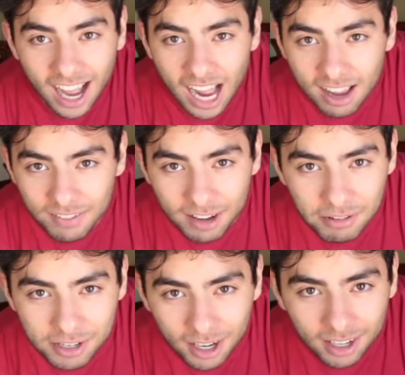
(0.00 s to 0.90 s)
I've
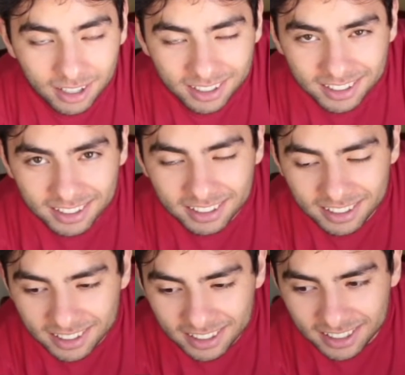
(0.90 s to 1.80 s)
ever done.
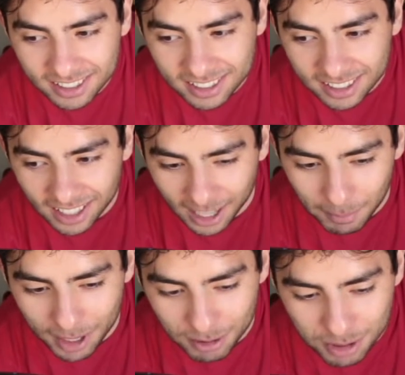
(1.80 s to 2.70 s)

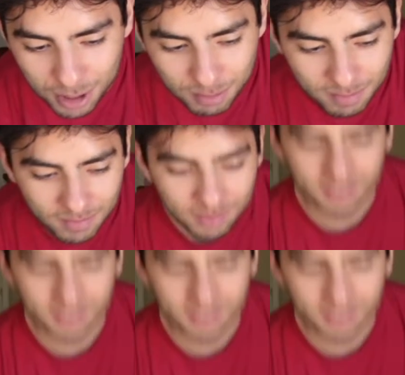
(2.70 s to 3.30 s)
My YouTube.